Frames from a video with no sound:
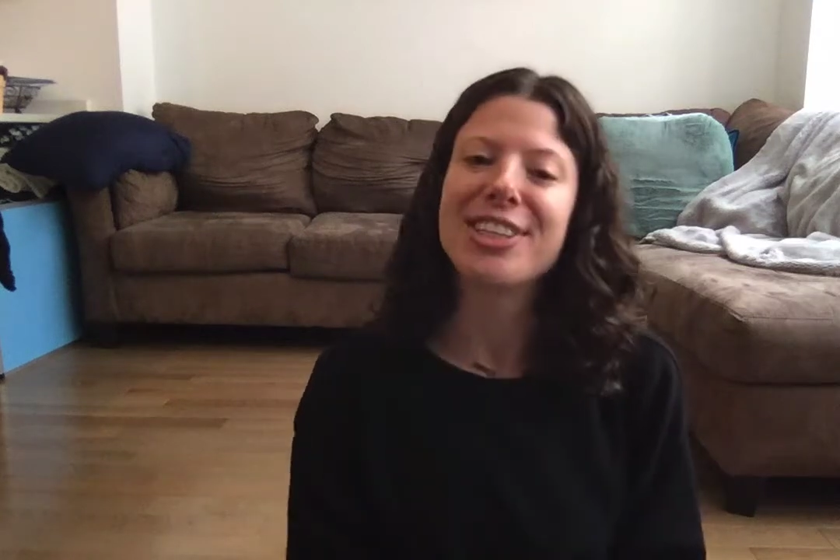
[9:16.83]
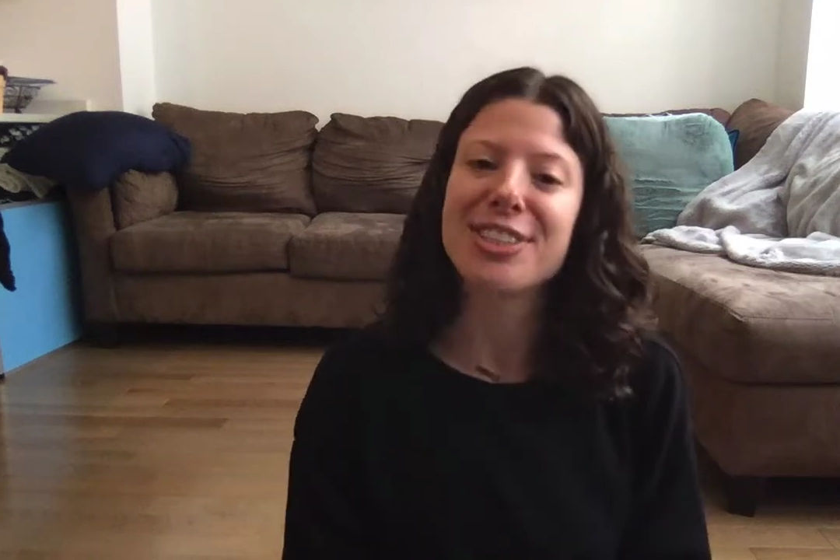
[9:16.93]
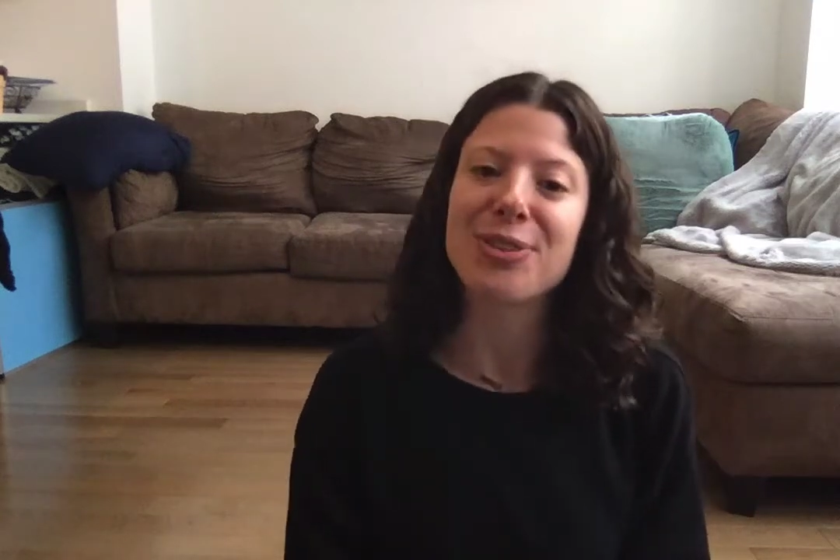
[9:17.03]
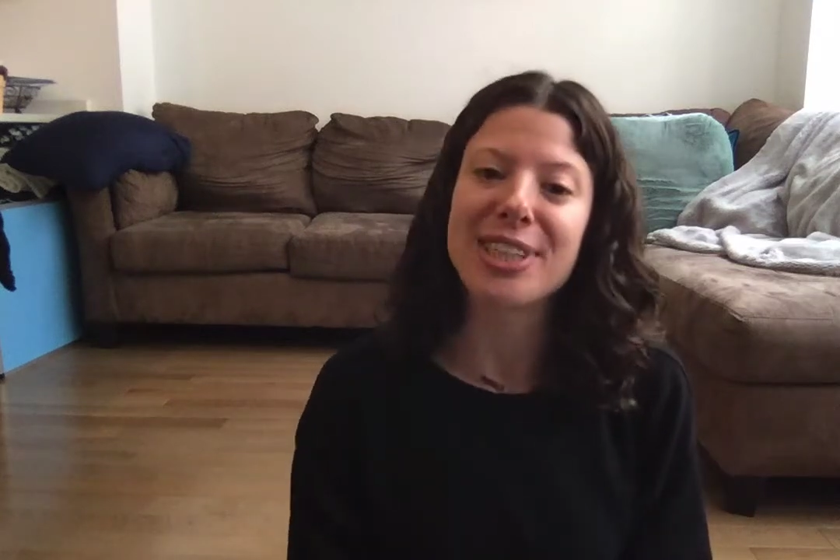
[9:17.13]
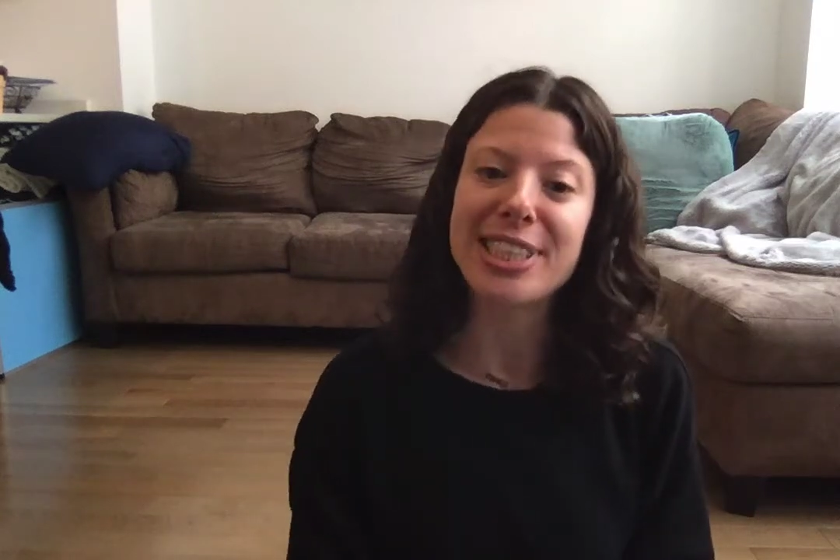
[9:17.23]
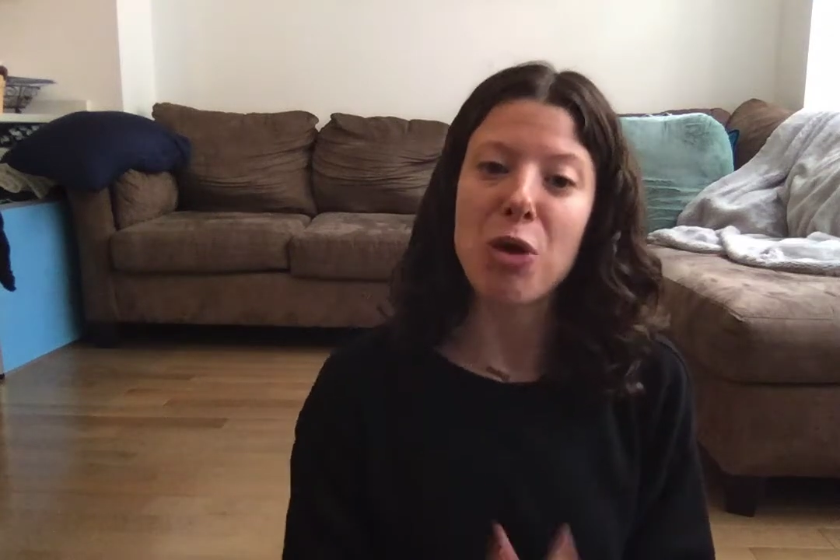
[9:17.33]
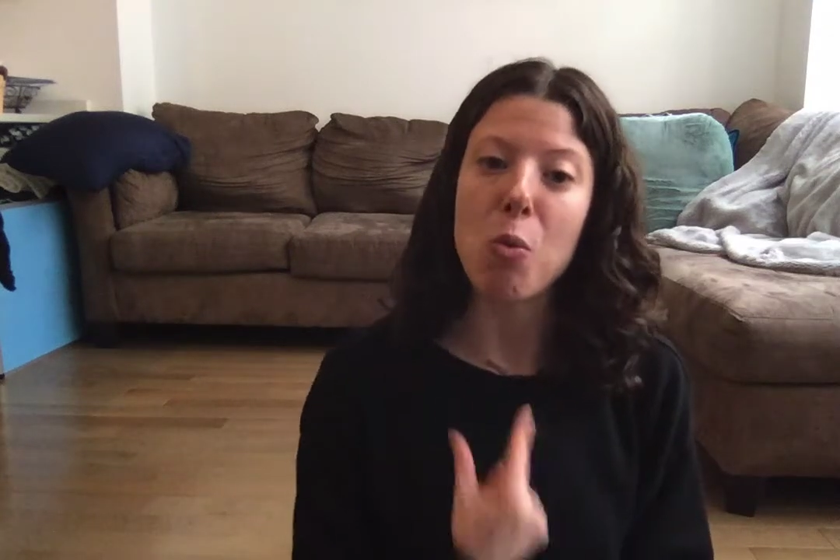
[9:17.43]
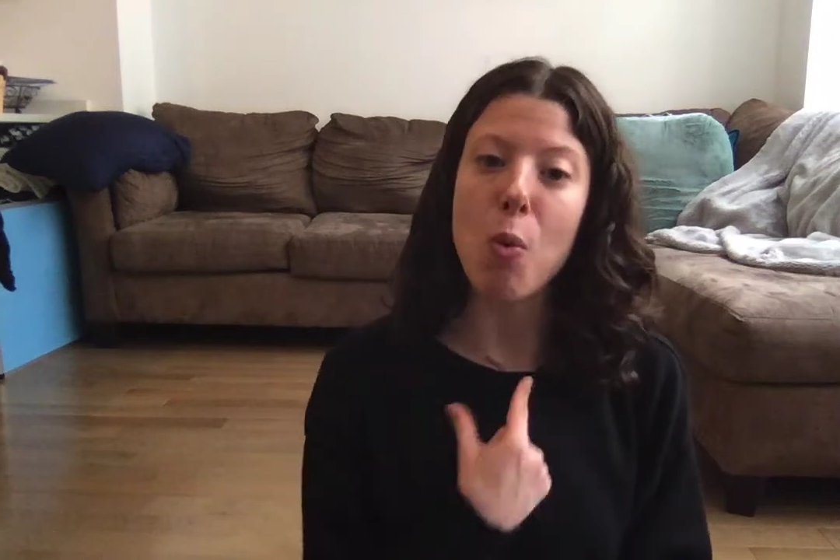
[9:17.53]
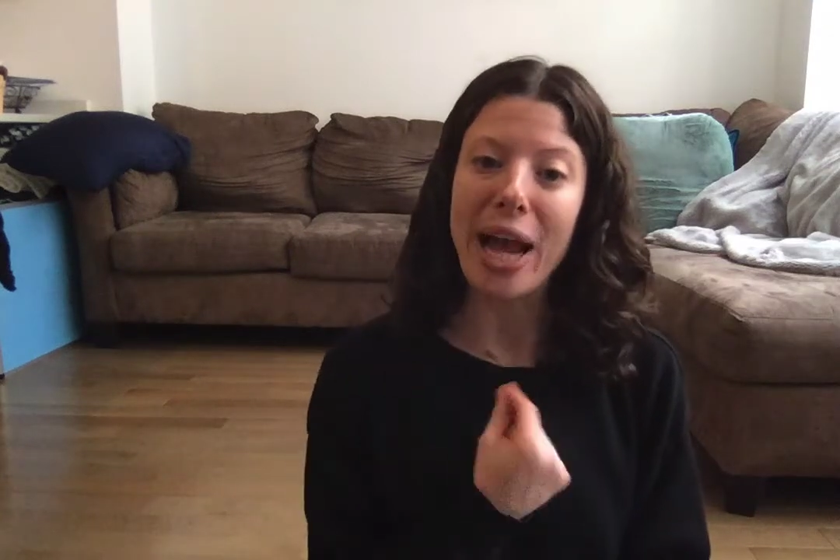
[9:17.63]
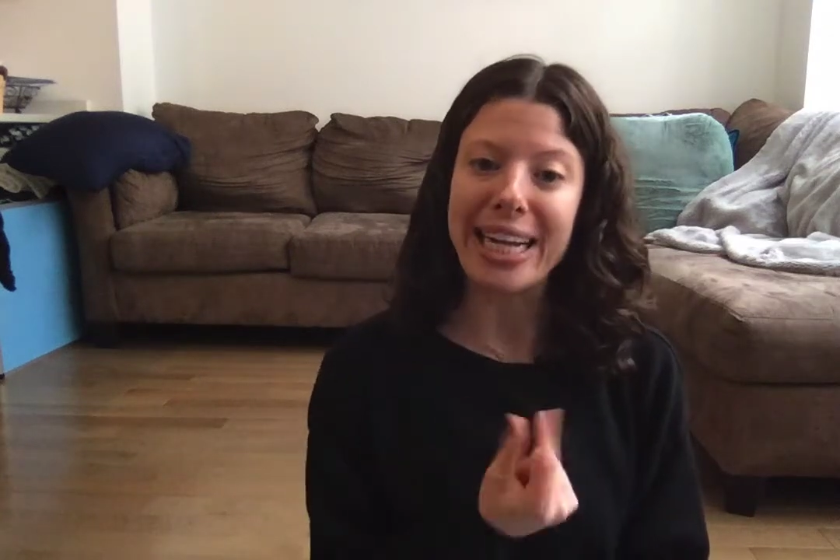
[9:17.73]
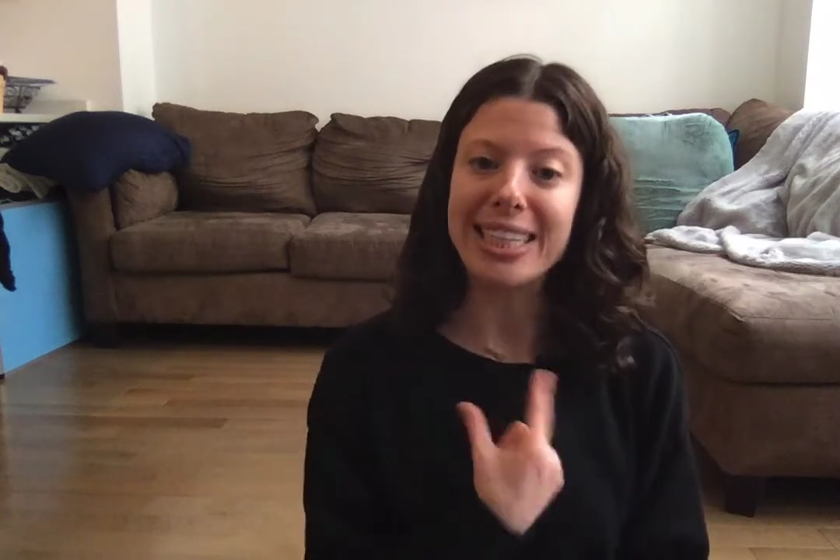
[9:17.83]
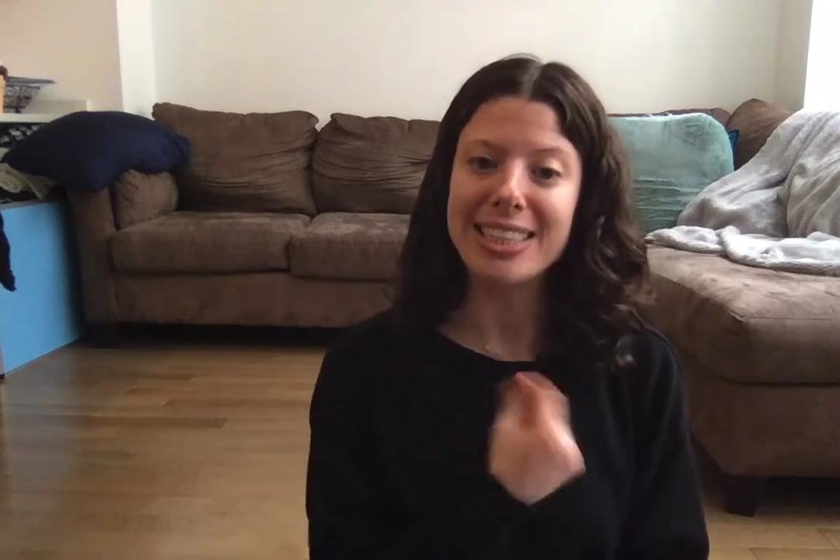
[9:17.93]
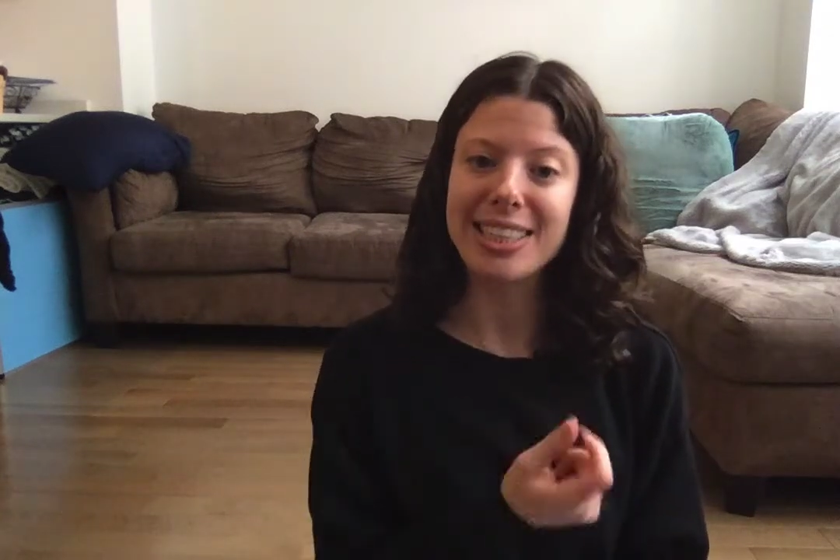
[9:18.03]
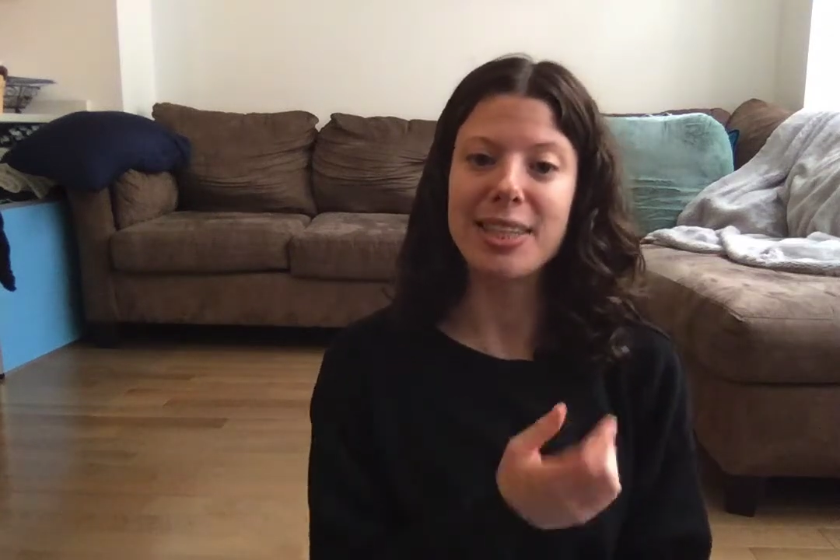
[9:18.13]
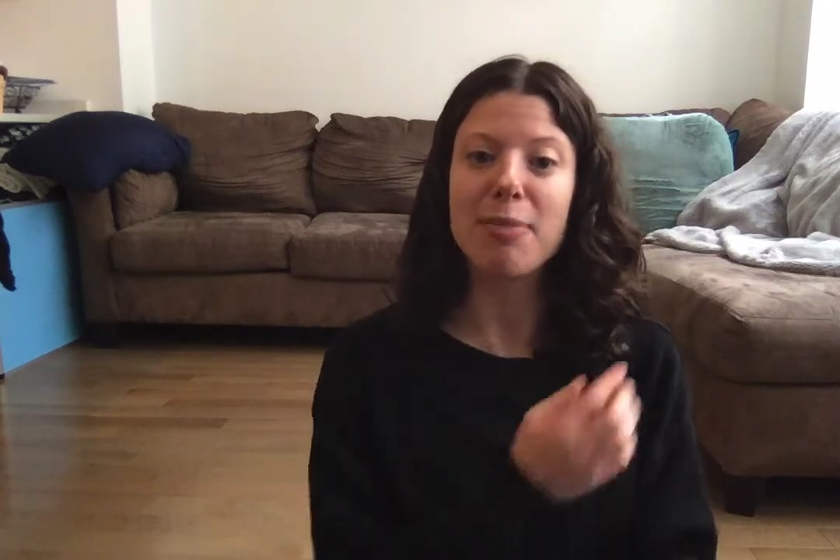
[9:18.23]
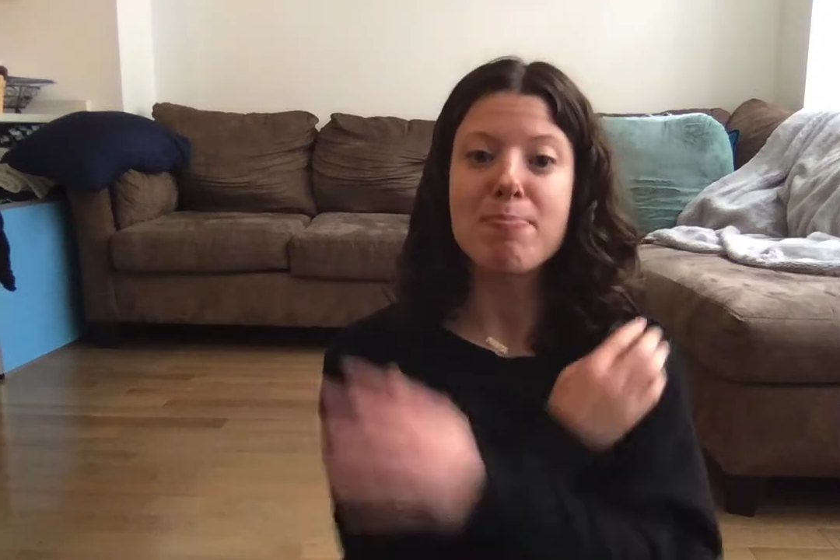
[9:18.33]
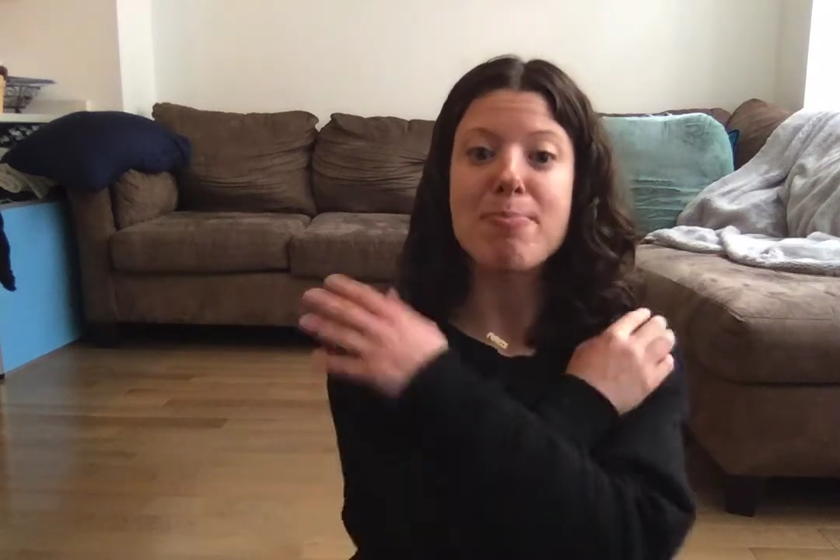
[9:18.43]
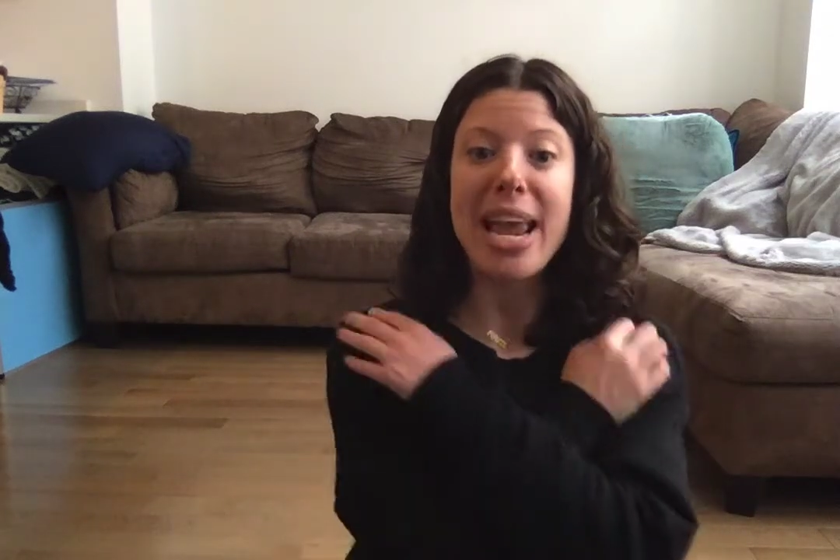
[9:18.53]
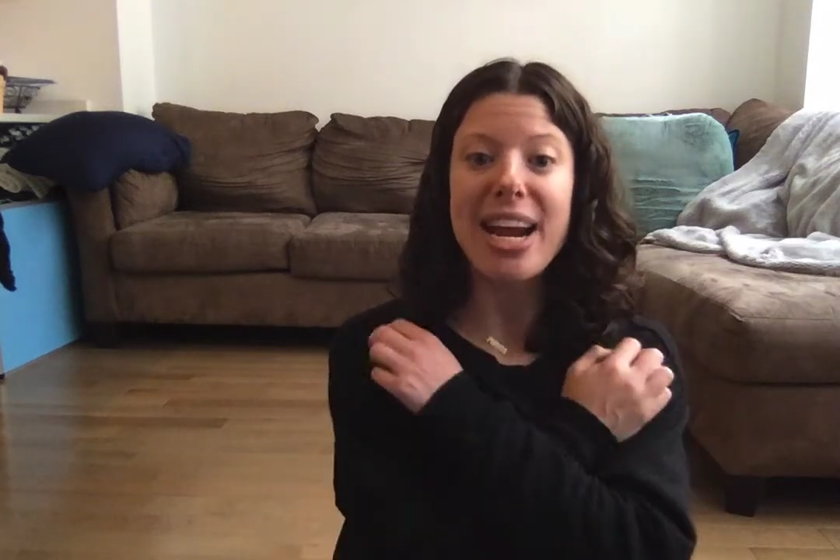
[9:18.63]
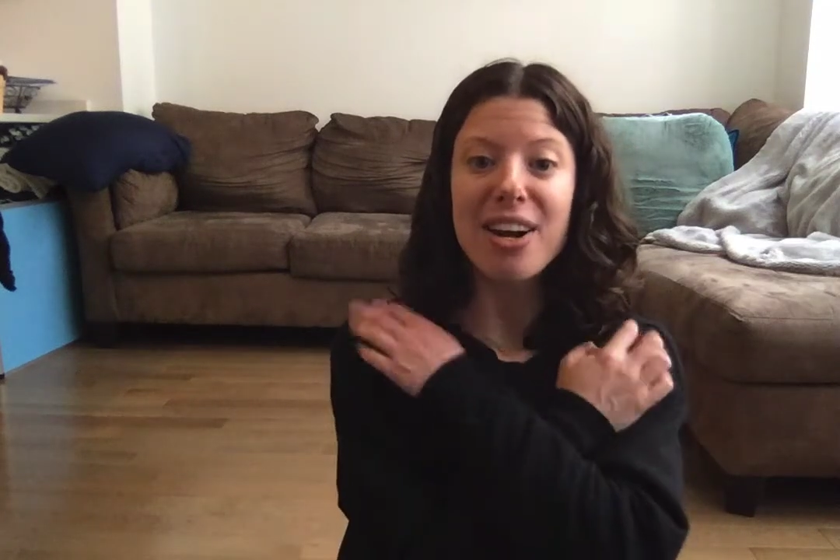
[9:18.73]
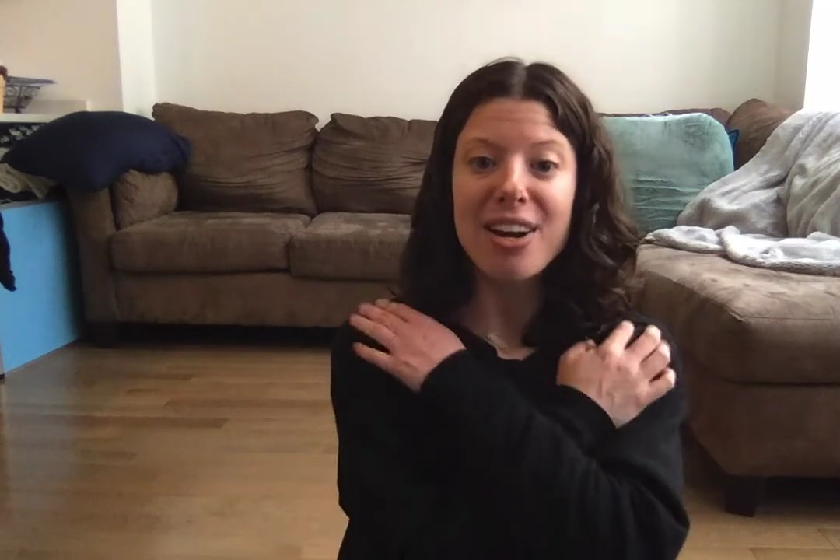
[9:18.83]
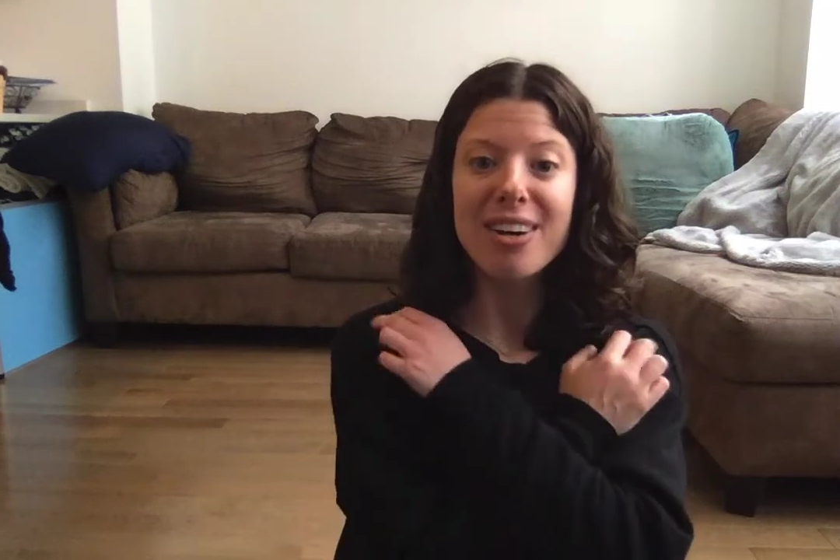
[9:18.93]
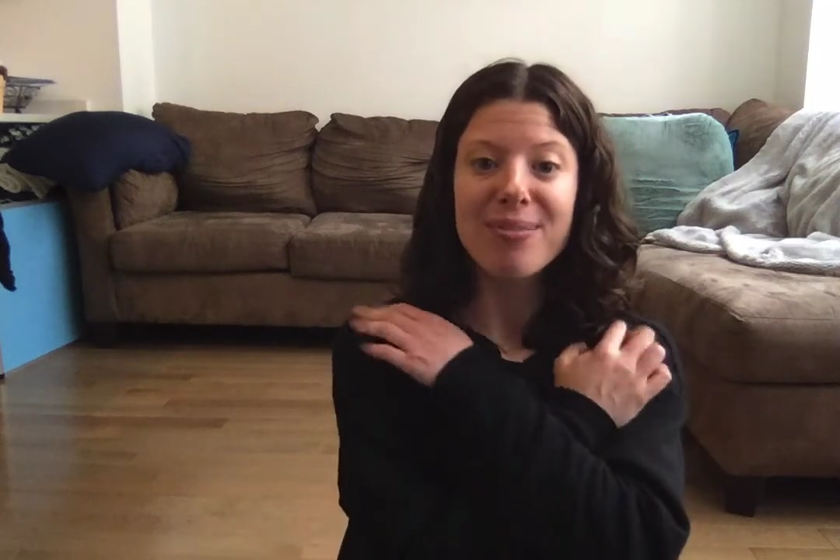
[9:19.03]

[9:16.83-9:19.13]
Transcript: So we're going to say white bear.